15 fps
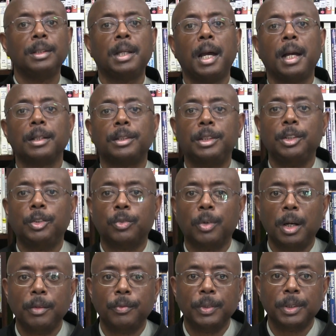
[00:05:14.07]
taxi
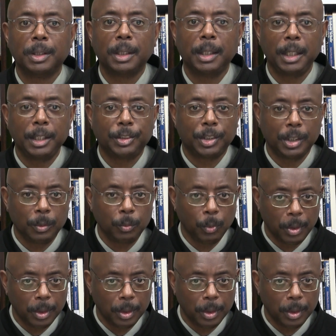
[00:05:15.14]
drivers, kitchen